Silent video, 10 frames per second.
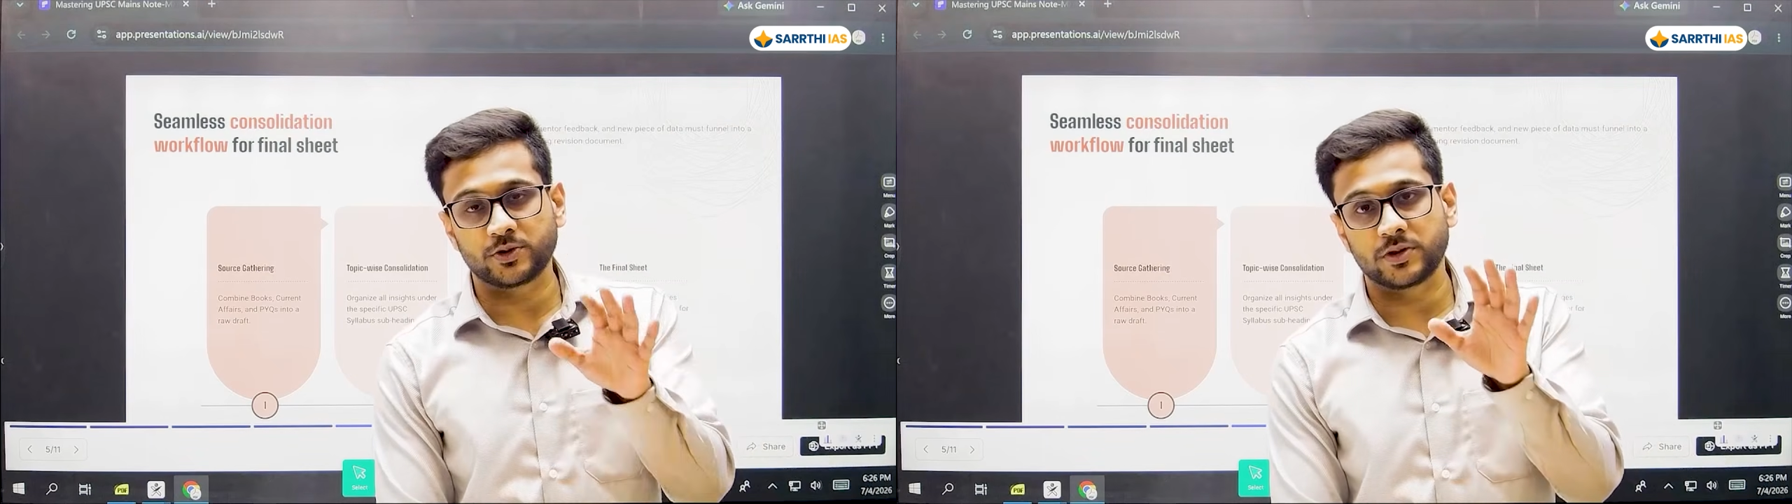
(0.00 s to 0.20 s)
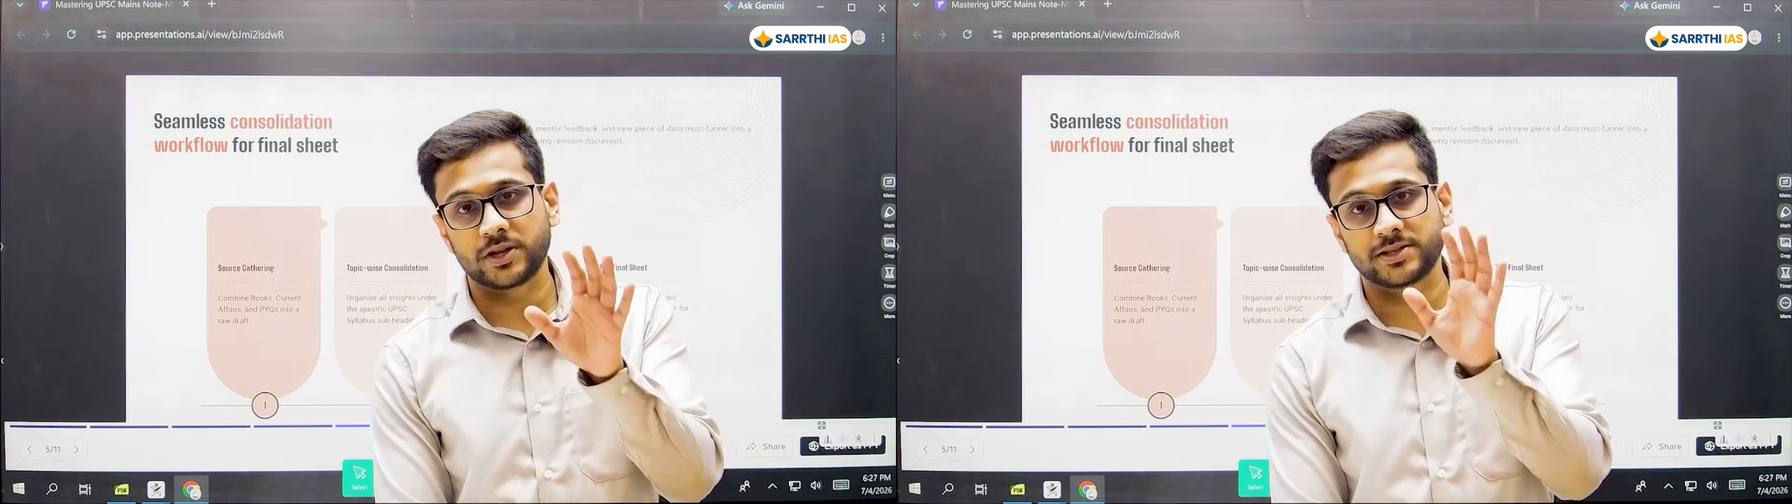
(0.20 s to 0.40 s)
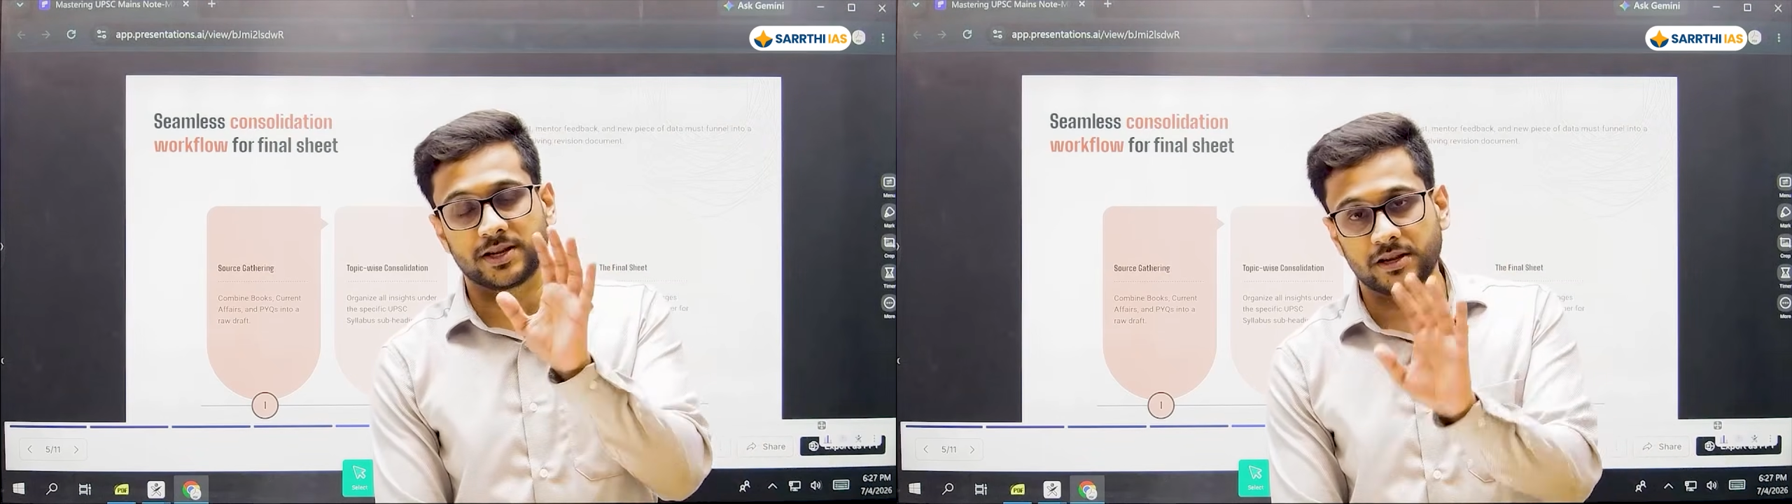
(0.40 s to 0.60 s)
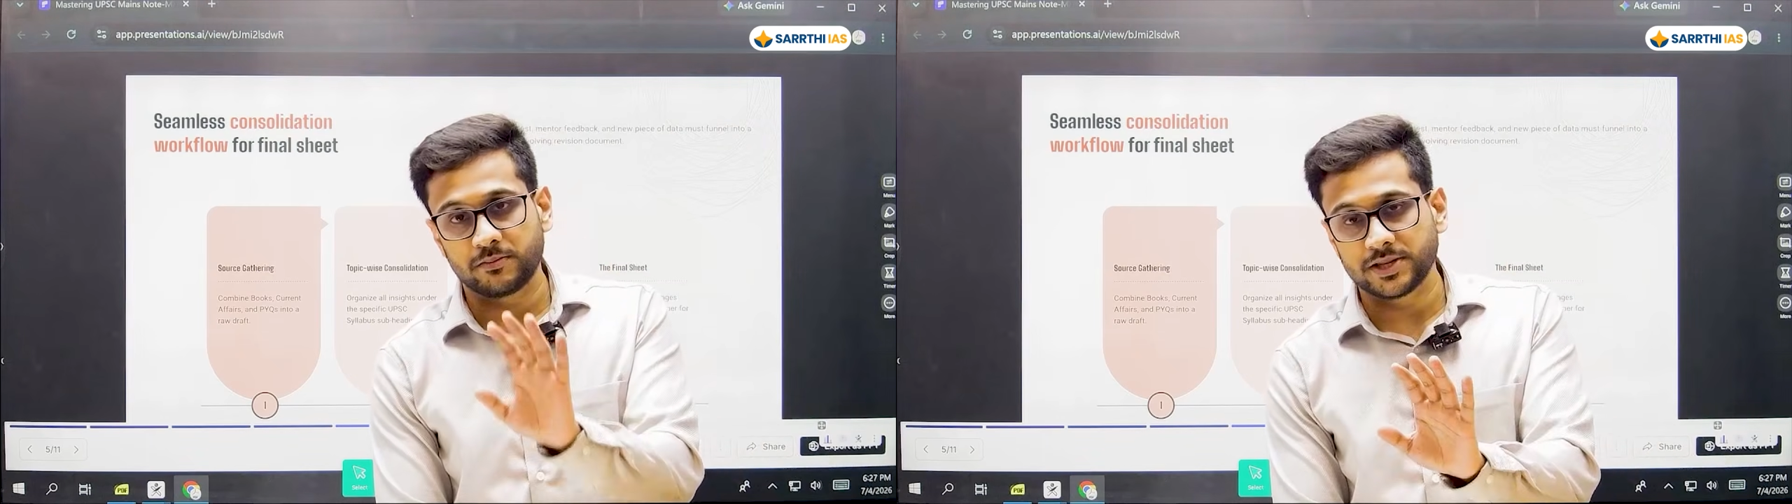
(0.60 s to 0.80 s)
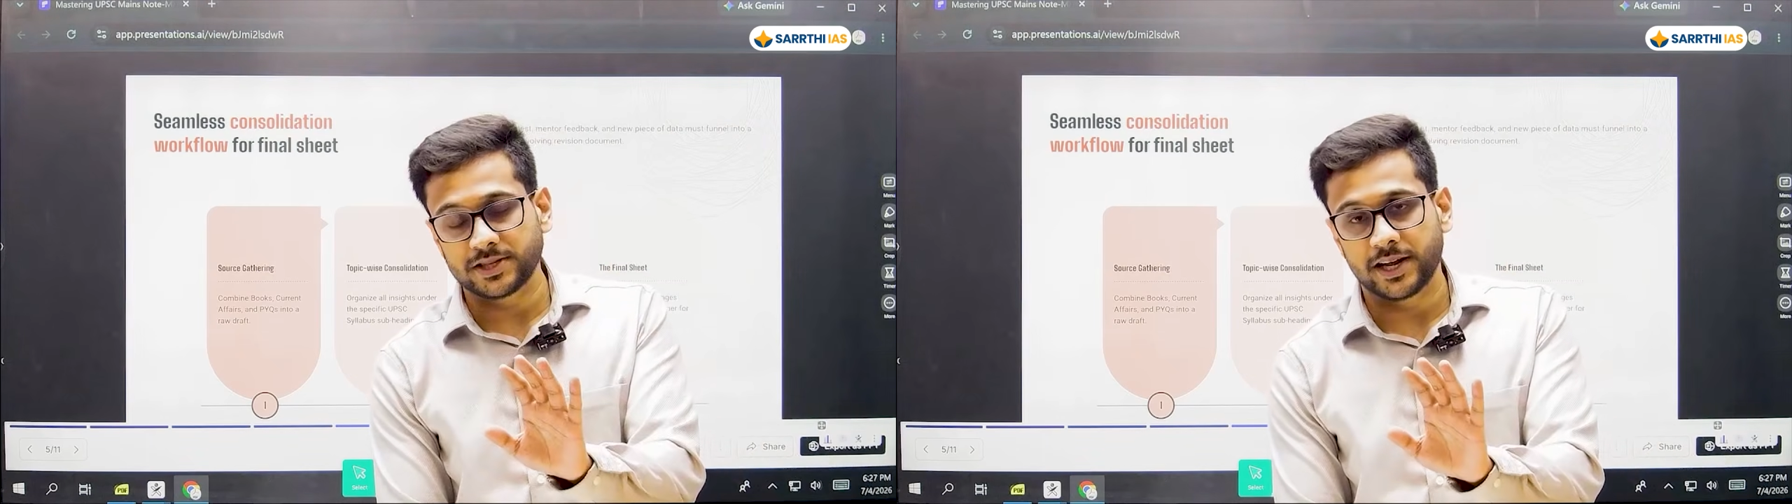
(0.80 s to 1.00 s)
the
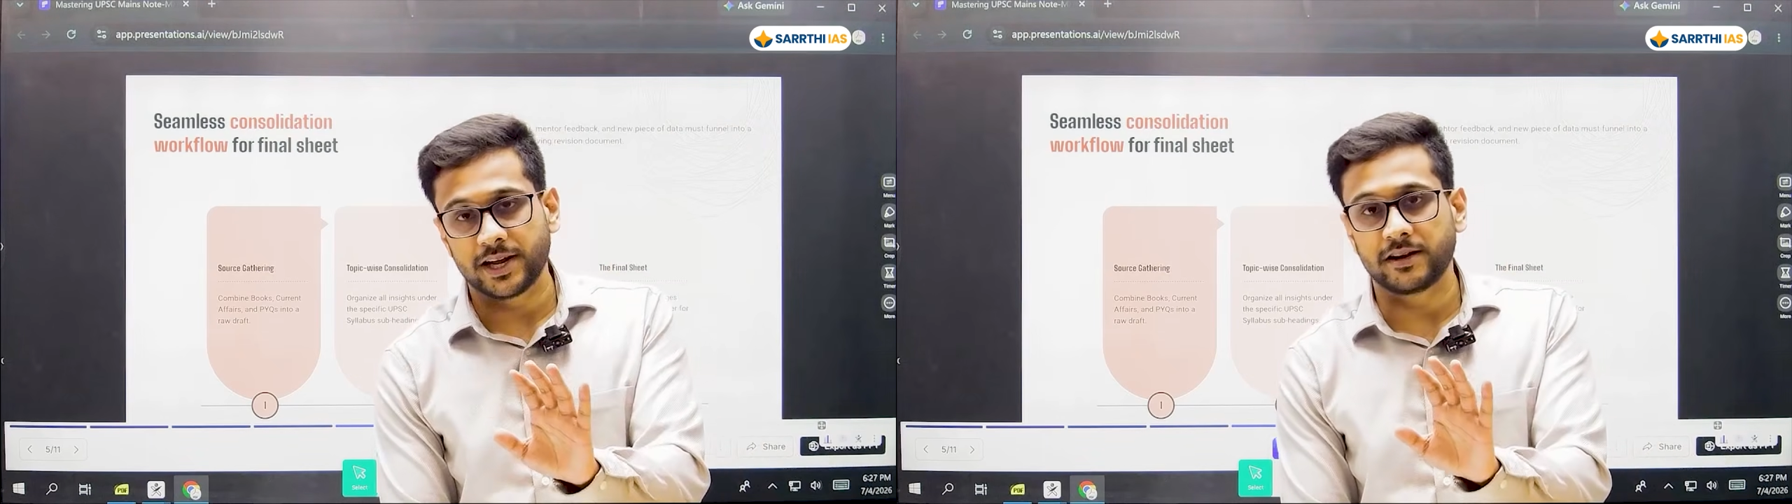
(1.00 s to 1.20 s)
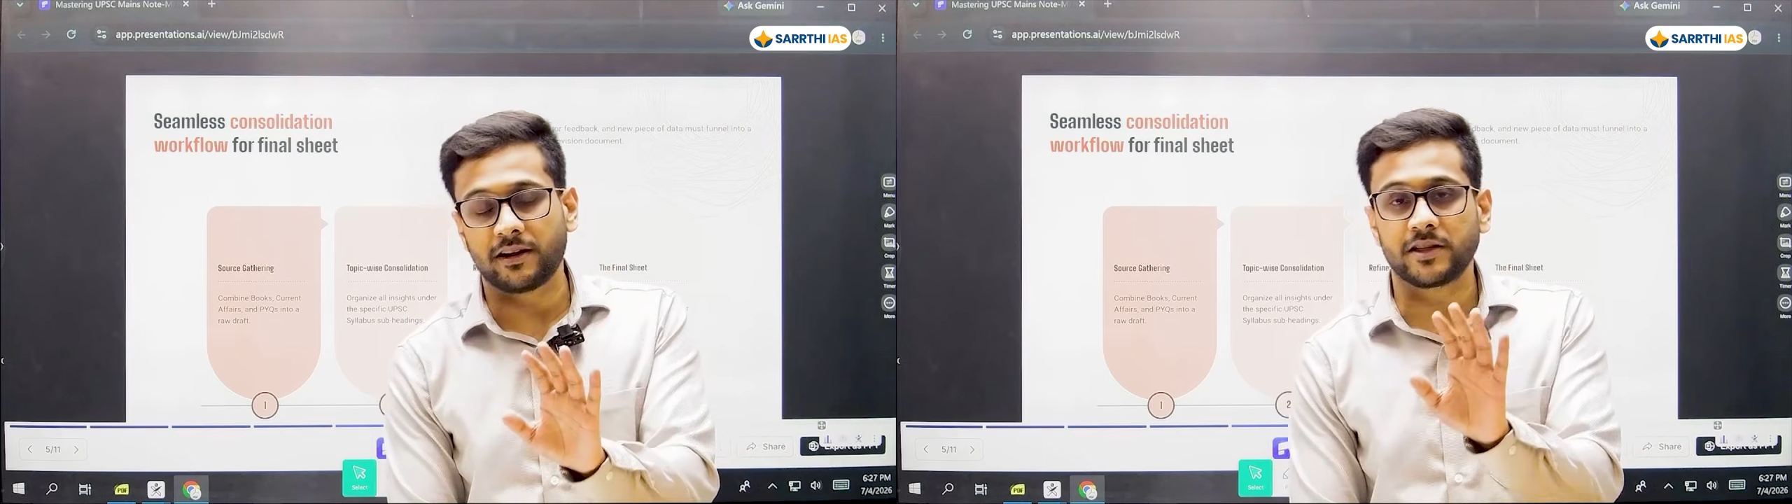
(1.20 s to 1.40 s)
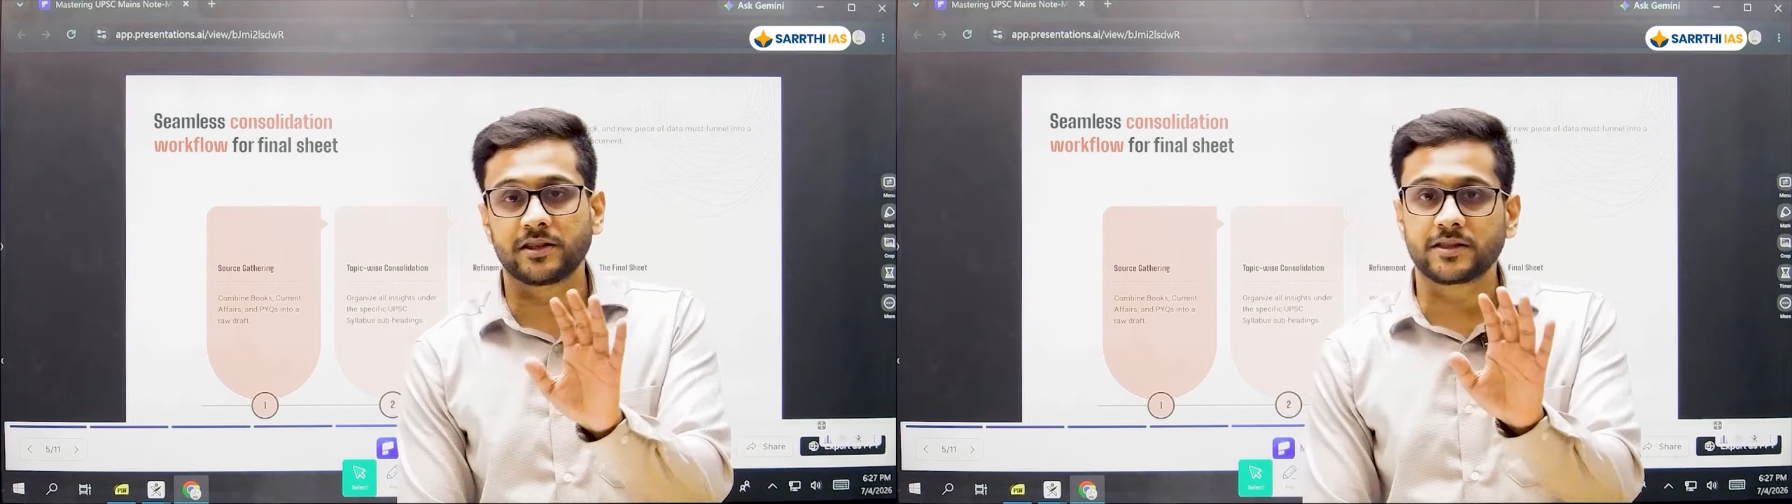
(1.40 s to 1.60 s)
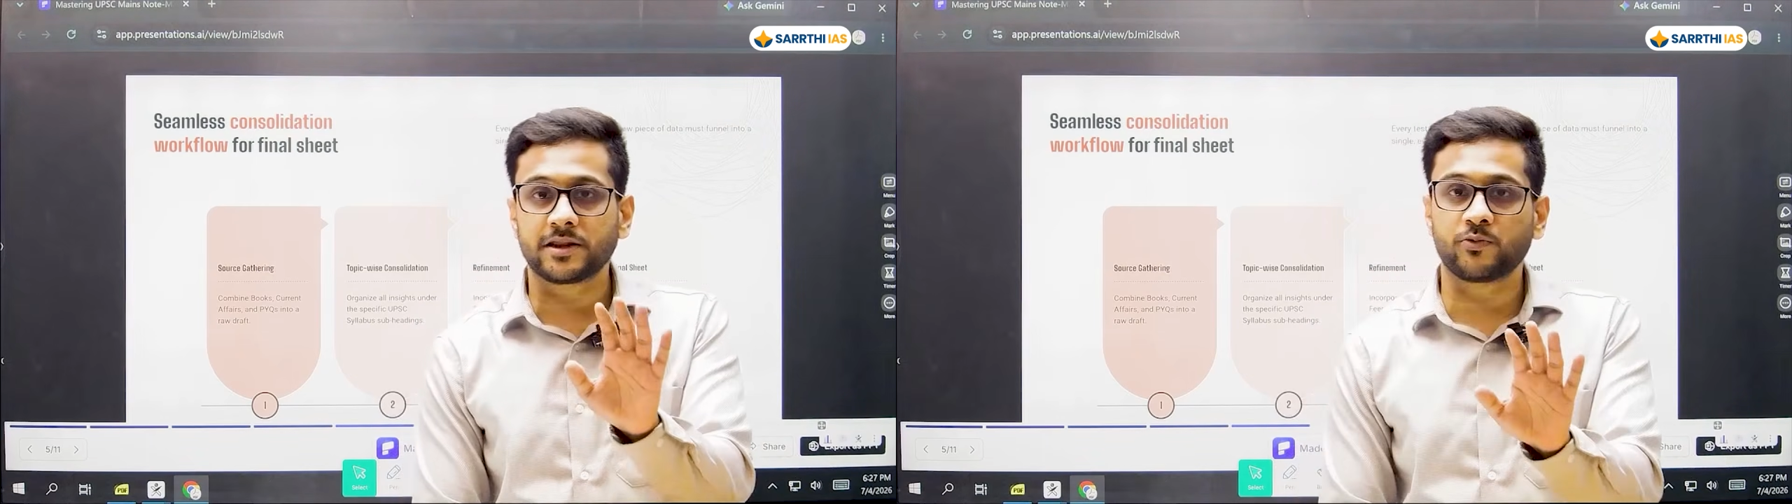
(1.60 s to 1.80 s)
syllabus head rather than